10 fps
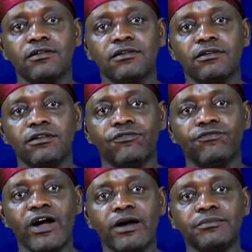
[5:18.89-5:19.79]
He
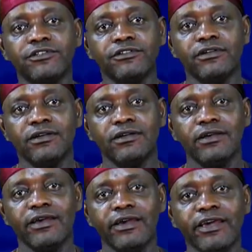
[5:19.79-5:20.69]
farmed,
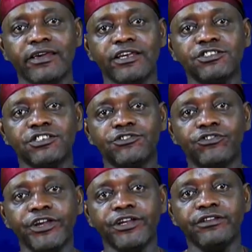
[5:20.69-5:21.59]
engaged in
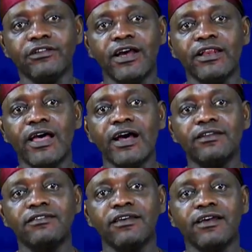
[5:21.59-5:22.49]
trade, and
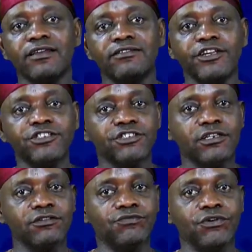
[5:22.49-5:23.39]
acted as
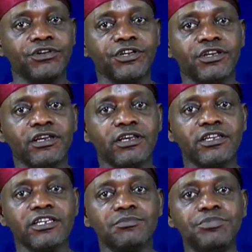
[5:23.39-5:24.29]
agent for the
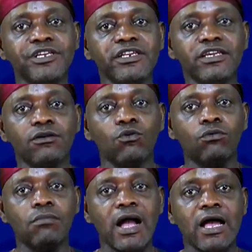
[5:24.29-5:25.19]
Ibini
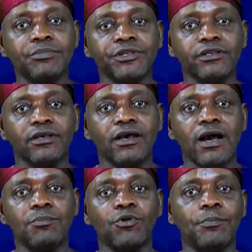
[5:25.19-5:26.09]
Ukpabi
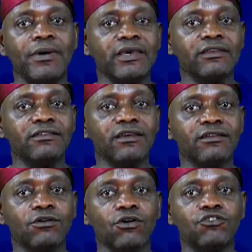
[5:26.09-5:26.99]
and propagated the
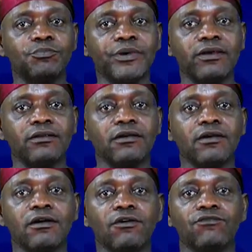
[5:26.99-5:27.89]
gospel
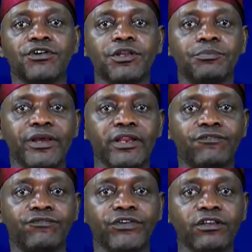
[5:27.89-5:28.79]
for the
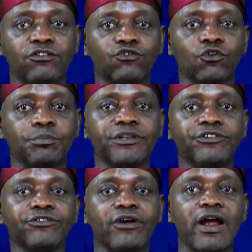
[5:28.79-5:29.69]
benefit to be
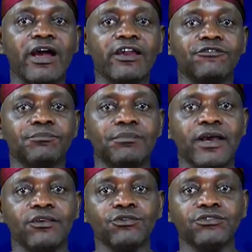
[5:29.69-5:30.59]
derived by
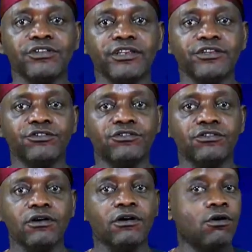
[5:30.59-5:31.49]
using his
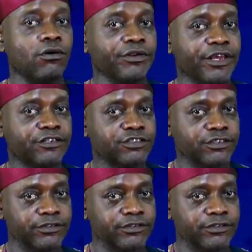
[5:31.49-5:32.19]
connection